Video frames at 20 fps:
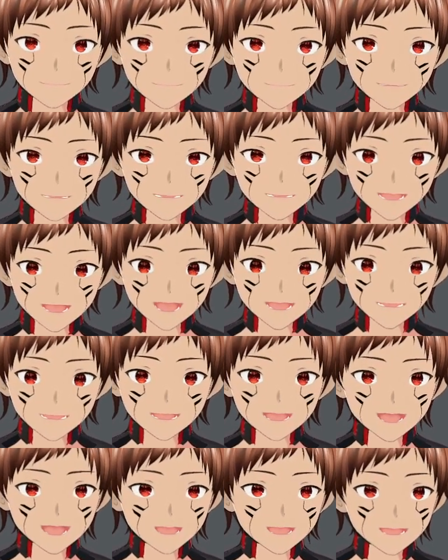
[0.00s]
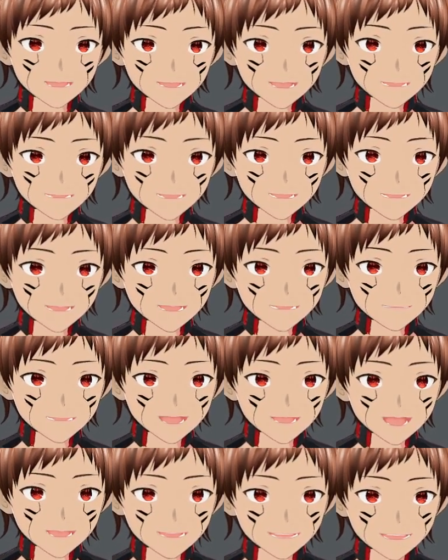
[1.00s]
if I recall correctly. Okay, so
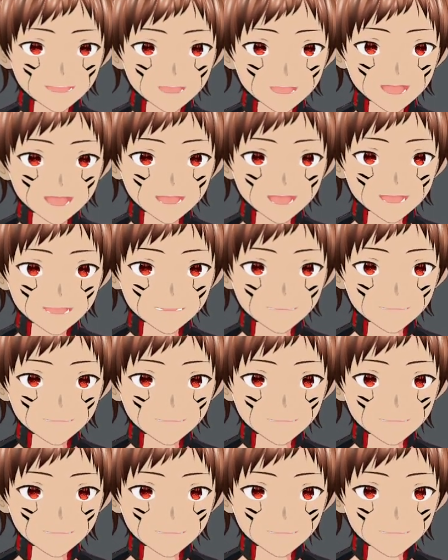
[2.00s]
die models